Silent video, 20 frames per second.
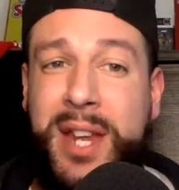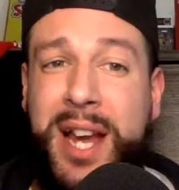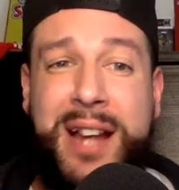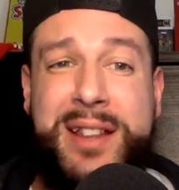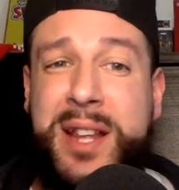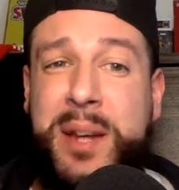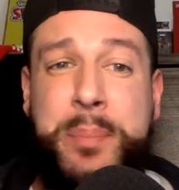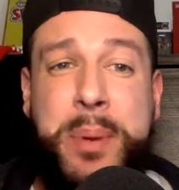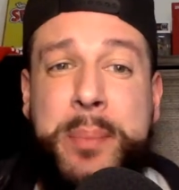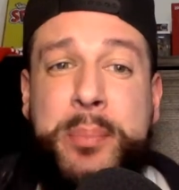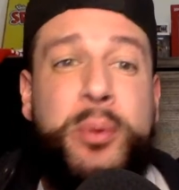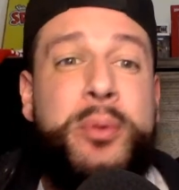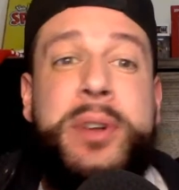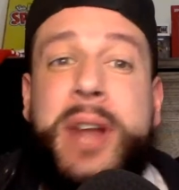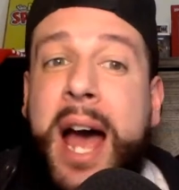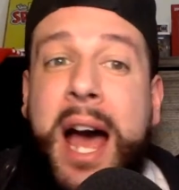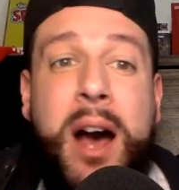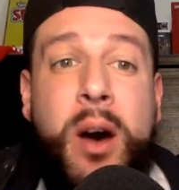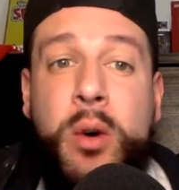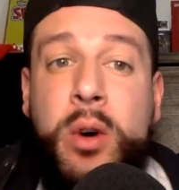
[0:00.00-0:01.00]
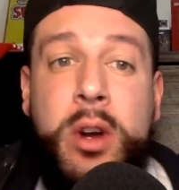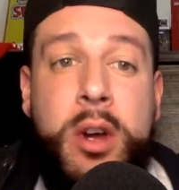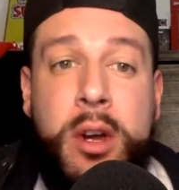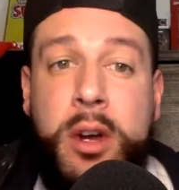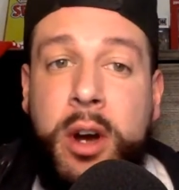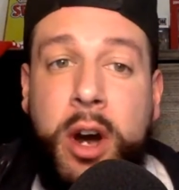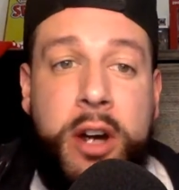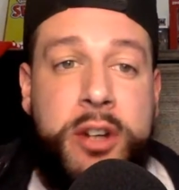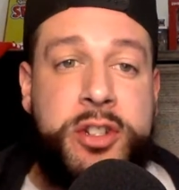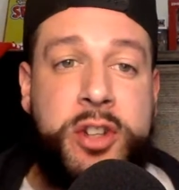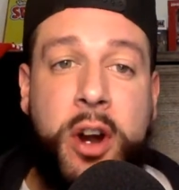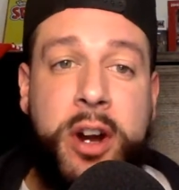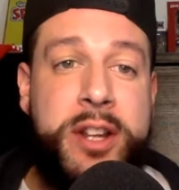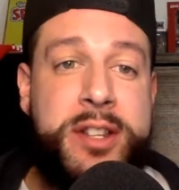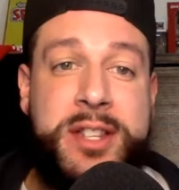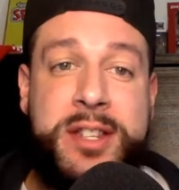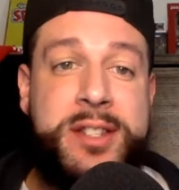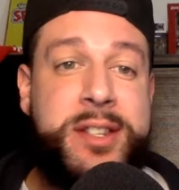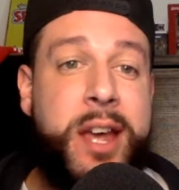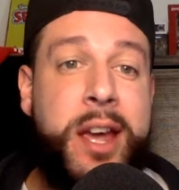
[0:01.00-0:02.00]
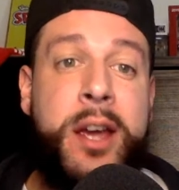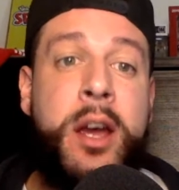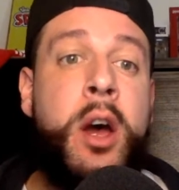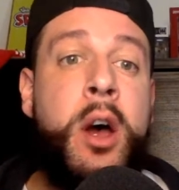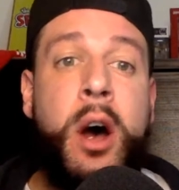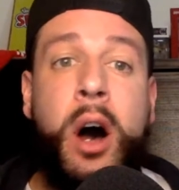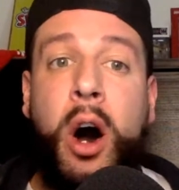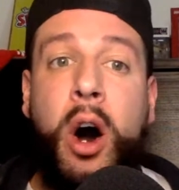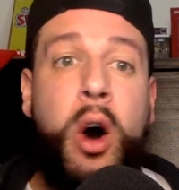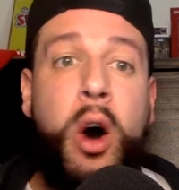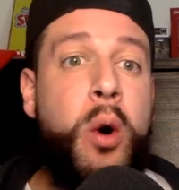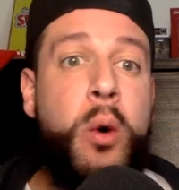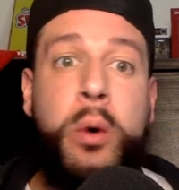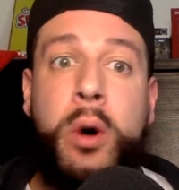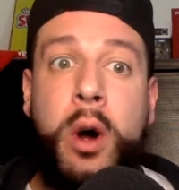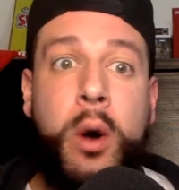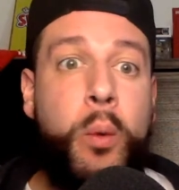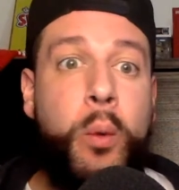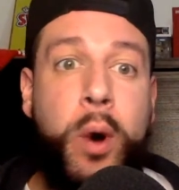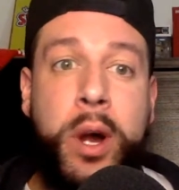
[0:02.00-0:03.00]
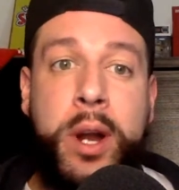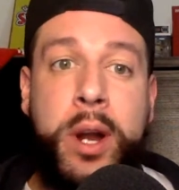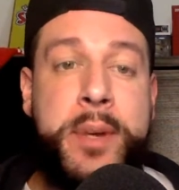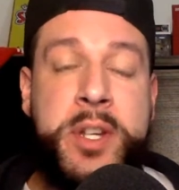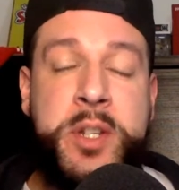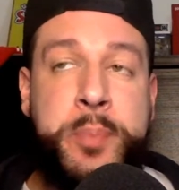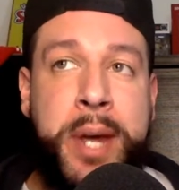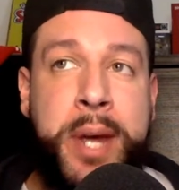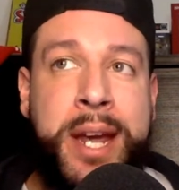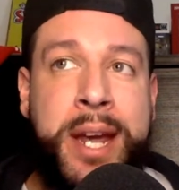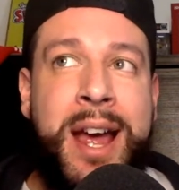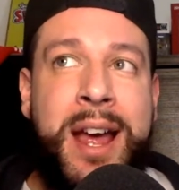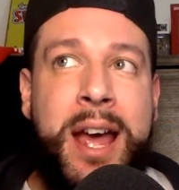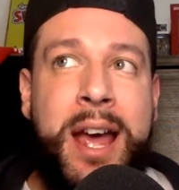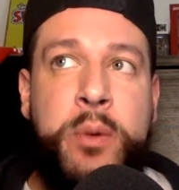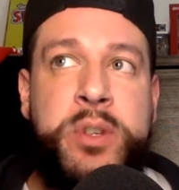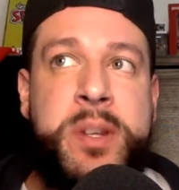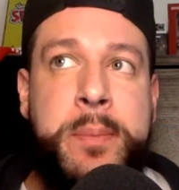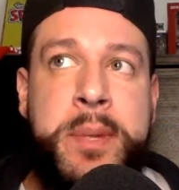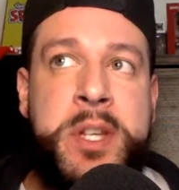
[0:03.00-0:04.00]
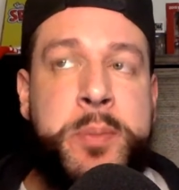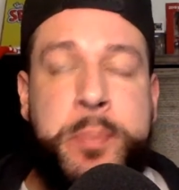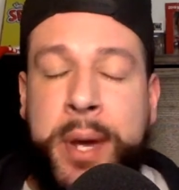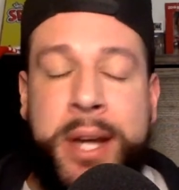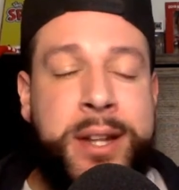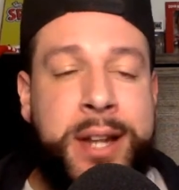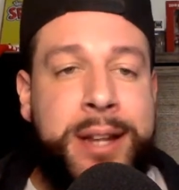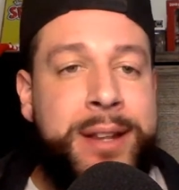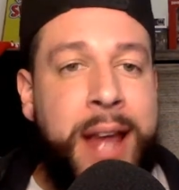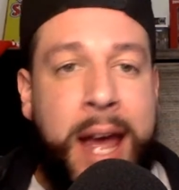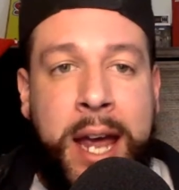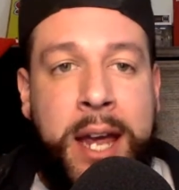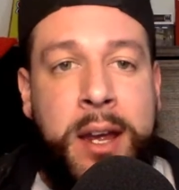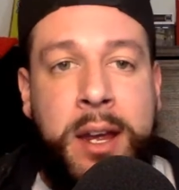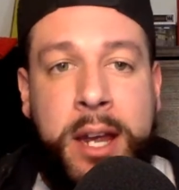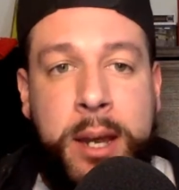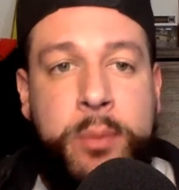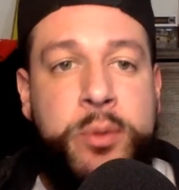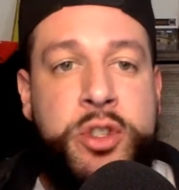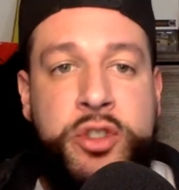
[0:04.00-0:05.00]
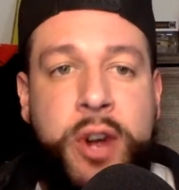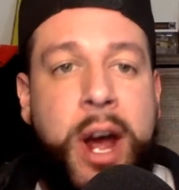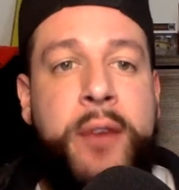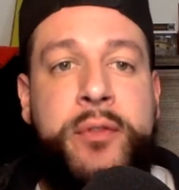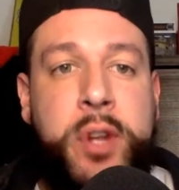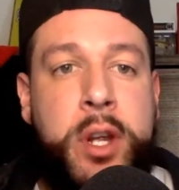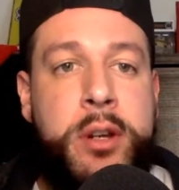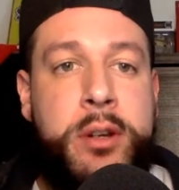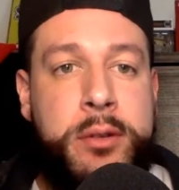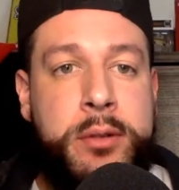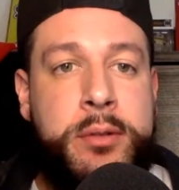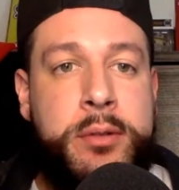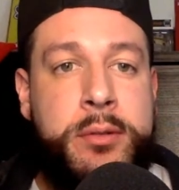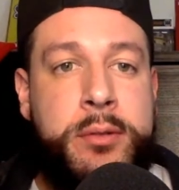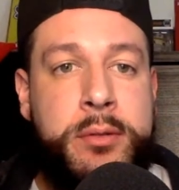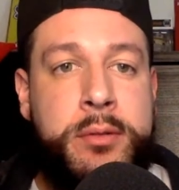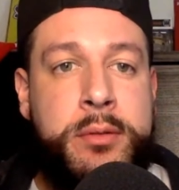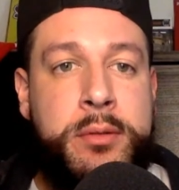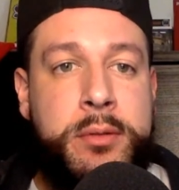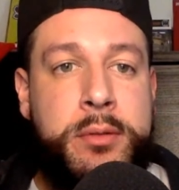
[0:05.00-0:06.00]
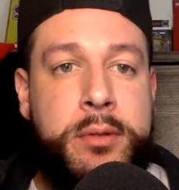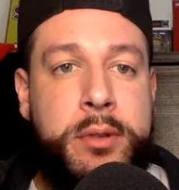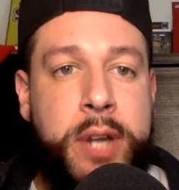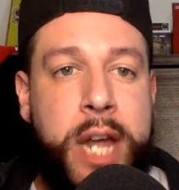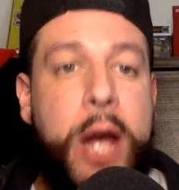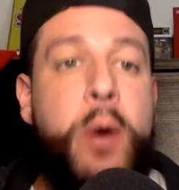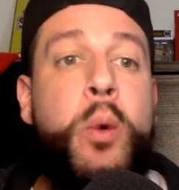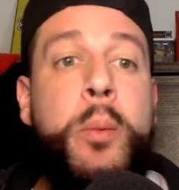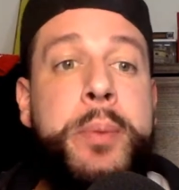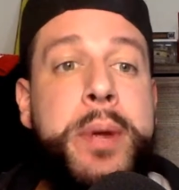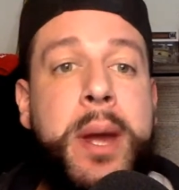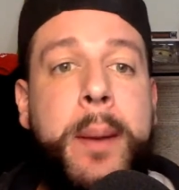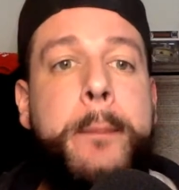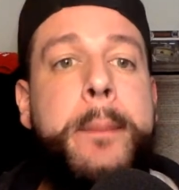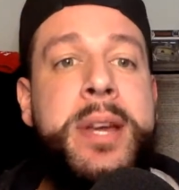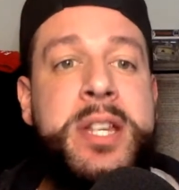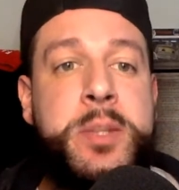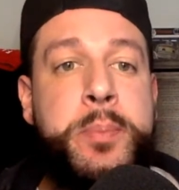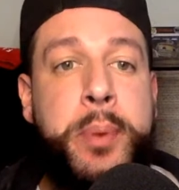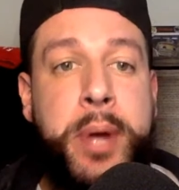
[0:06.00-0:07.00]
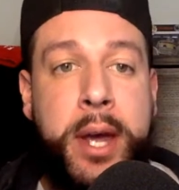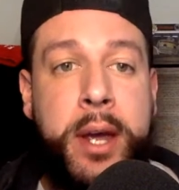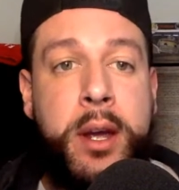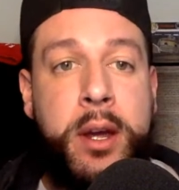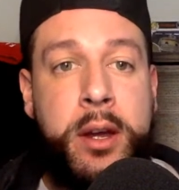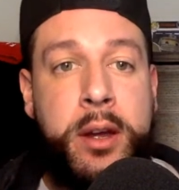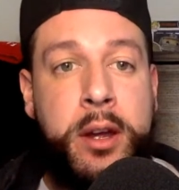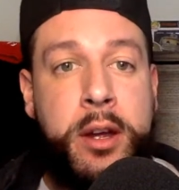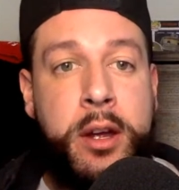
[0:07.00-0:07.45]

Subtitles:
I think people now are starting to say, "Oh, what a mispick." It was a mispick the day he was drafted. It will be a mispick